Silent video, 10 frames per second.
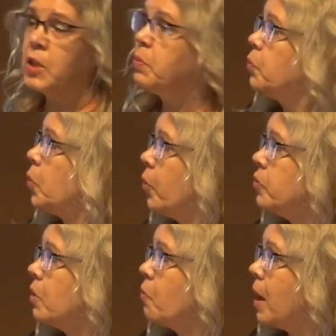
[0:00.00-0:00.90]
been
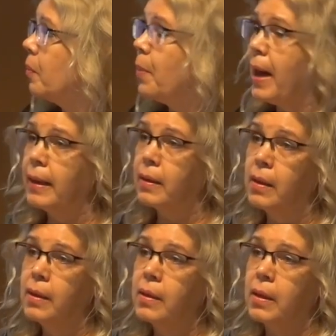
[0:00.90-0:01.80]
proposed a while back
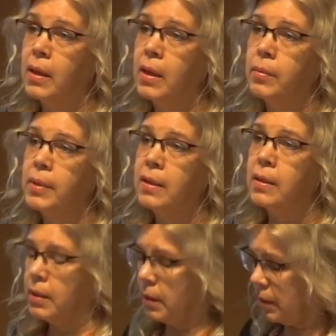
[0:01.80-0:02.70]
in
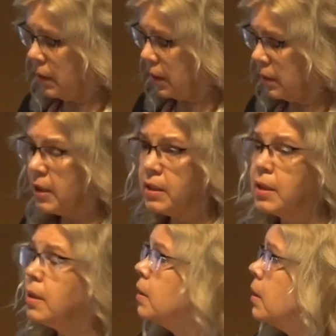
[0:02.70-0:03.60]
the
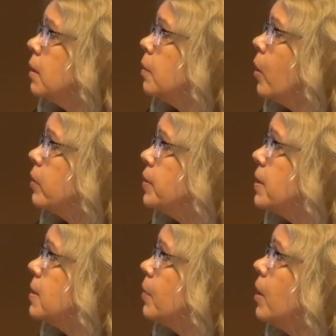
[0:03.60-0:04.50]
Dicty model
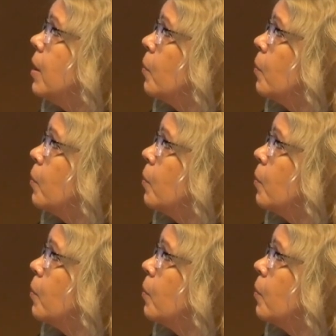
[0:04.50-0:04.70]
system.